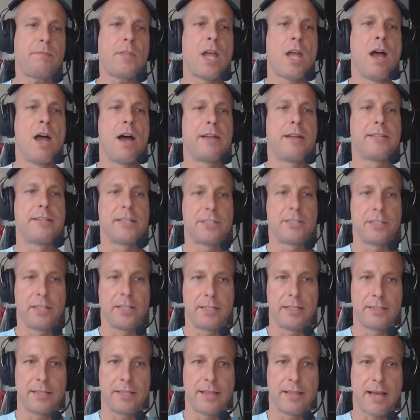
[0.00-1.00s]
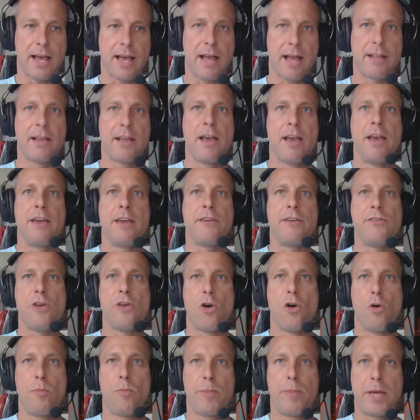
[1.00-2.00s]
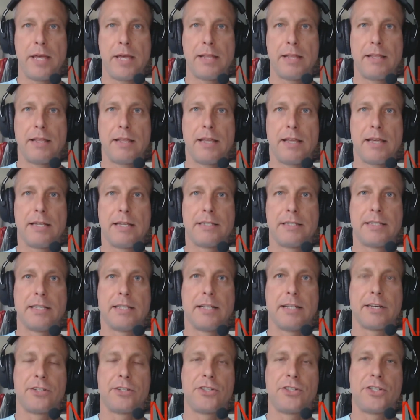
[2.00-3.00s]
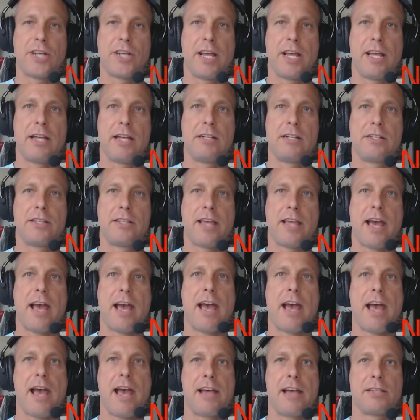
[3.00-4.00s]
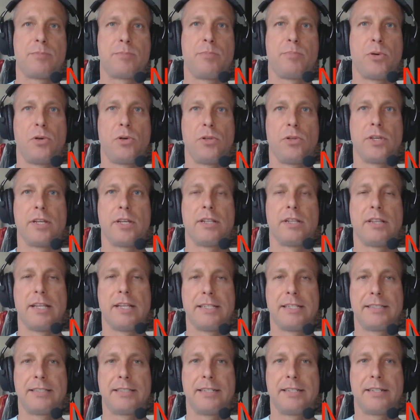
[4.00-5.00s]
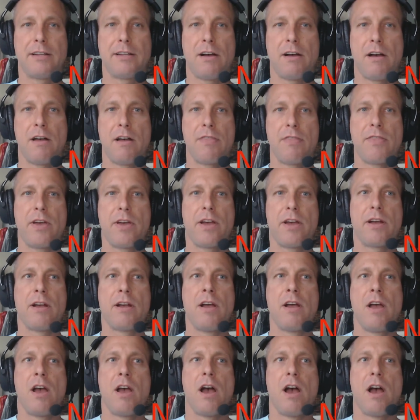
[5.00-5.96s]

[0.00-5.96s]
Additionally to that, Yobit is an exchange that has Bullion listed on there.